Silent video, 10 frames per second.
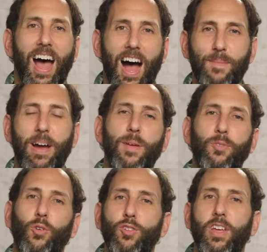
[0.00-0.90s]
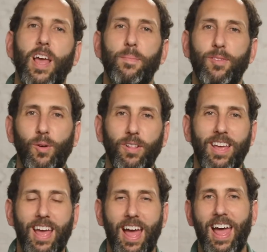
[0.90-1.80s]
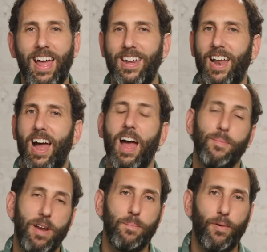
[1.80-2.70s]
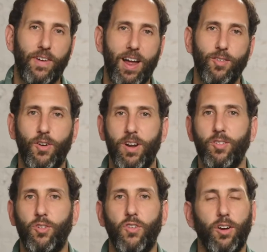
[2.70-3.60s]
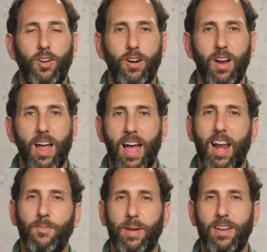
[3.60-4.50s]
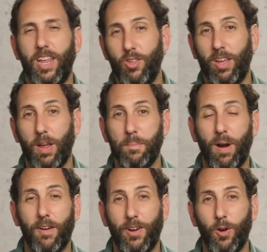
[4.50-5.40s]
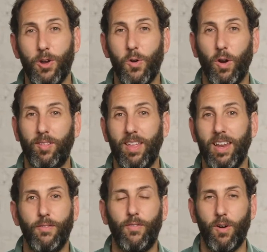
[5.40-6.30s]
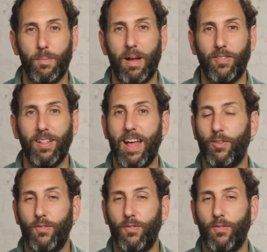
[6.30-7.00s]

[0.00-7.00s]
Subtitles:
Hi, my name's Christian Capozzoli, and I'm an improviser and instructor, and I've been teaching improv here in New York City for about the last